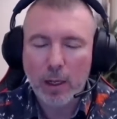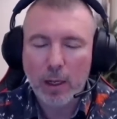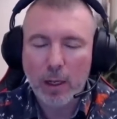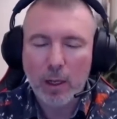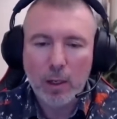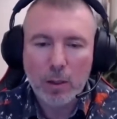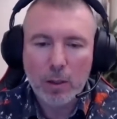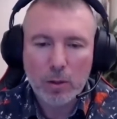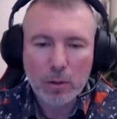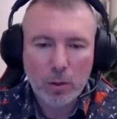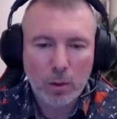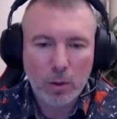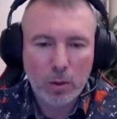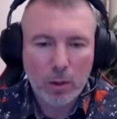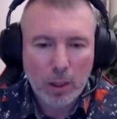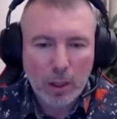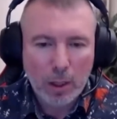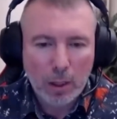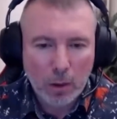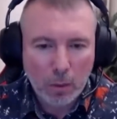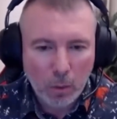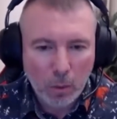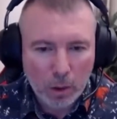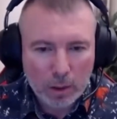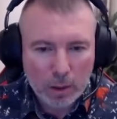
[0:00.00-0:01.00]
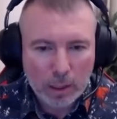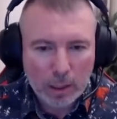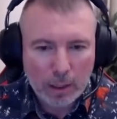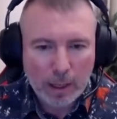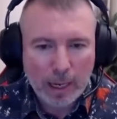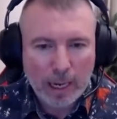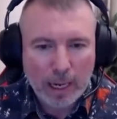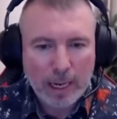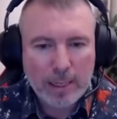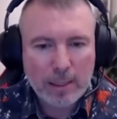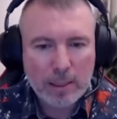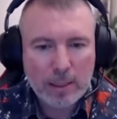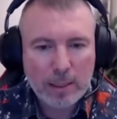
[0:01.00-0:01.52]
So what
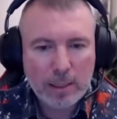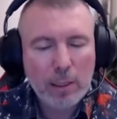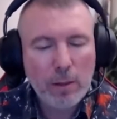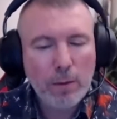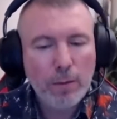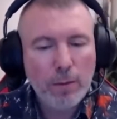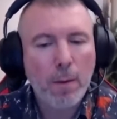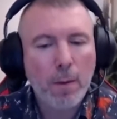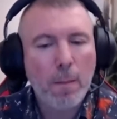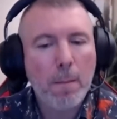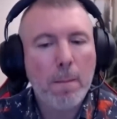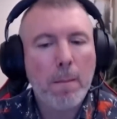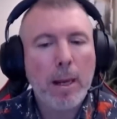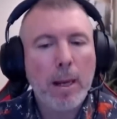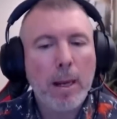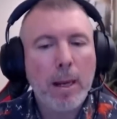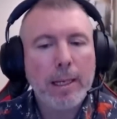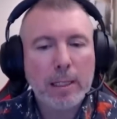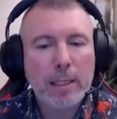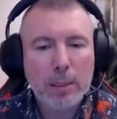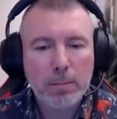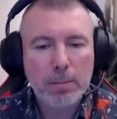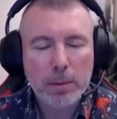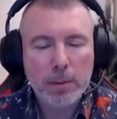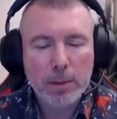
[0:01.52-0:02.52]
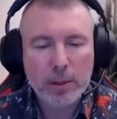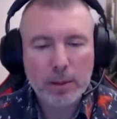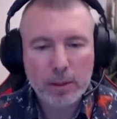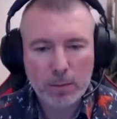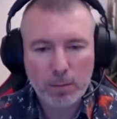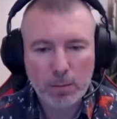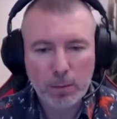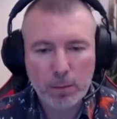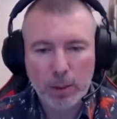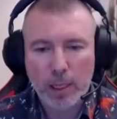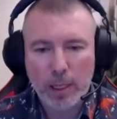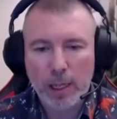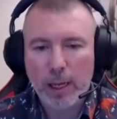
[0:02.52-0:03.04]
I see from my
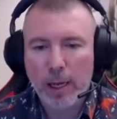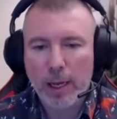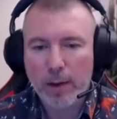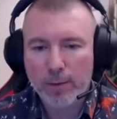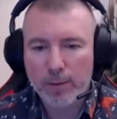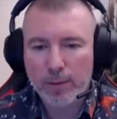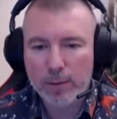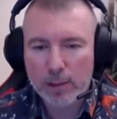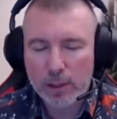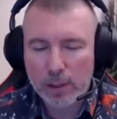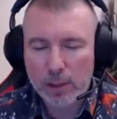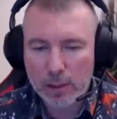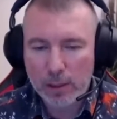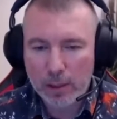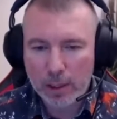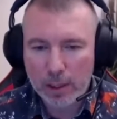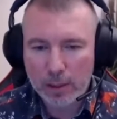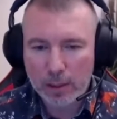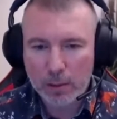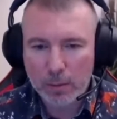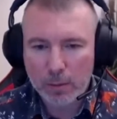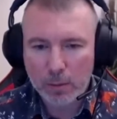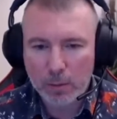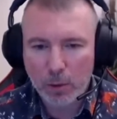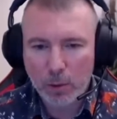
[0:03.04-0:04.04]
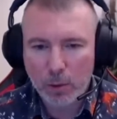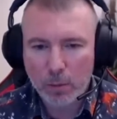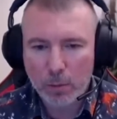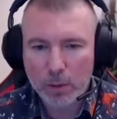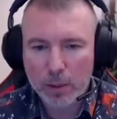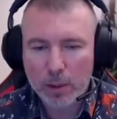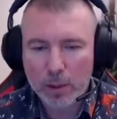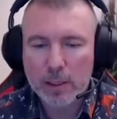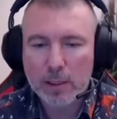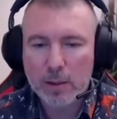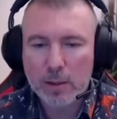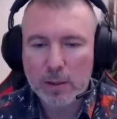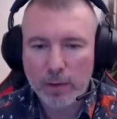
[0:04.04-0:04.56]
experience, what I have seen at the
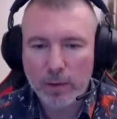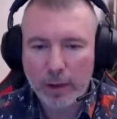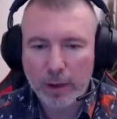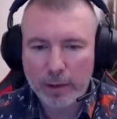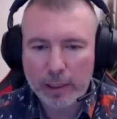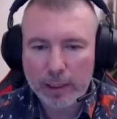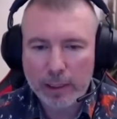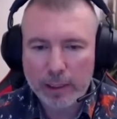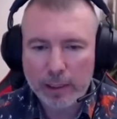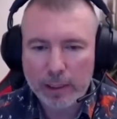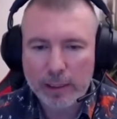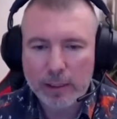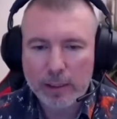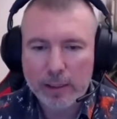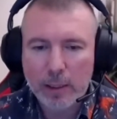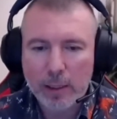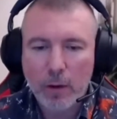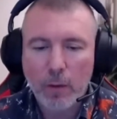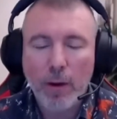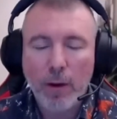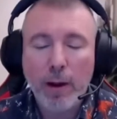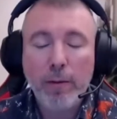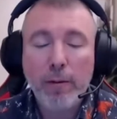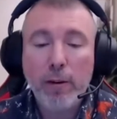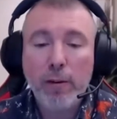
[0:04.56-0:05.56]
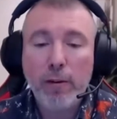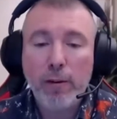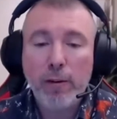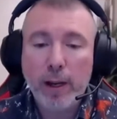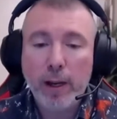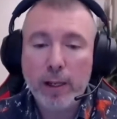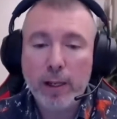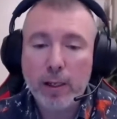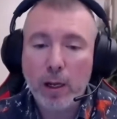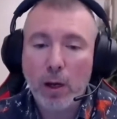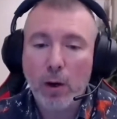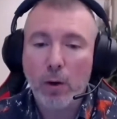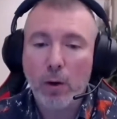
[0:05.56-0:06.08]
moment, it's very easy. When we
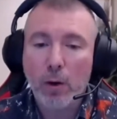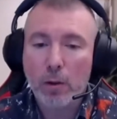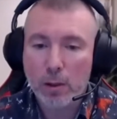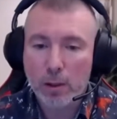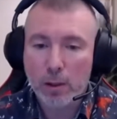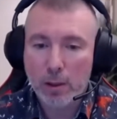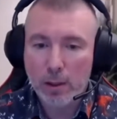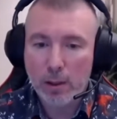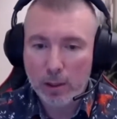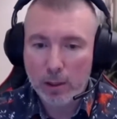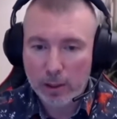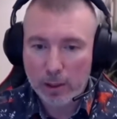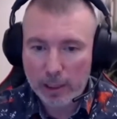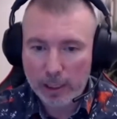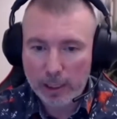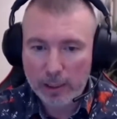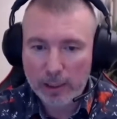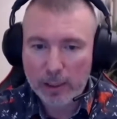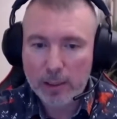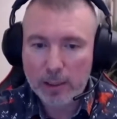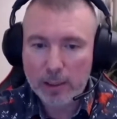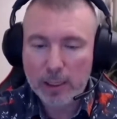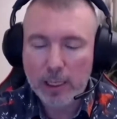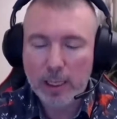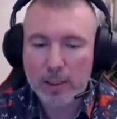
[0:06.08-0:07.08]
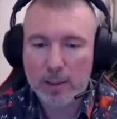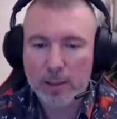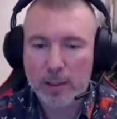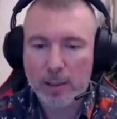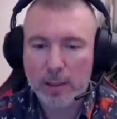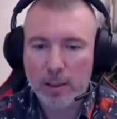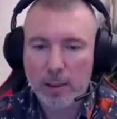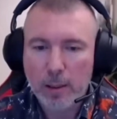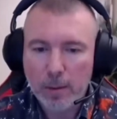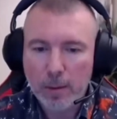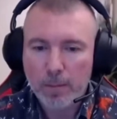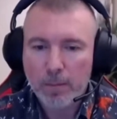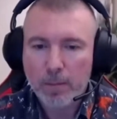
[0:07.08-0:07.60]
find out in the
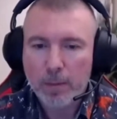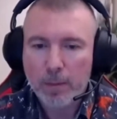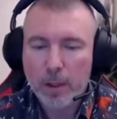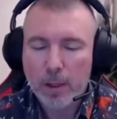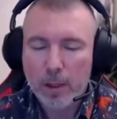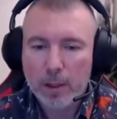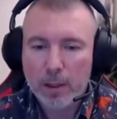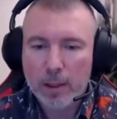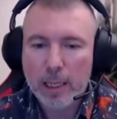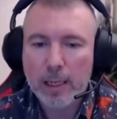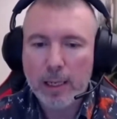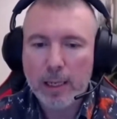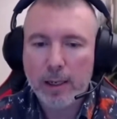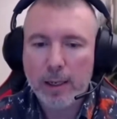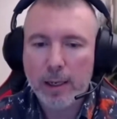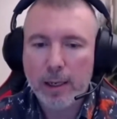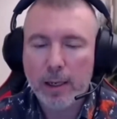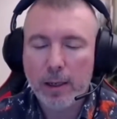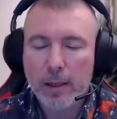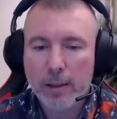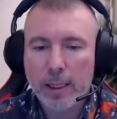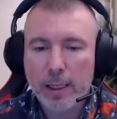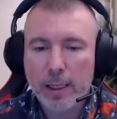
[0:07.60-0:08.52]
testing, that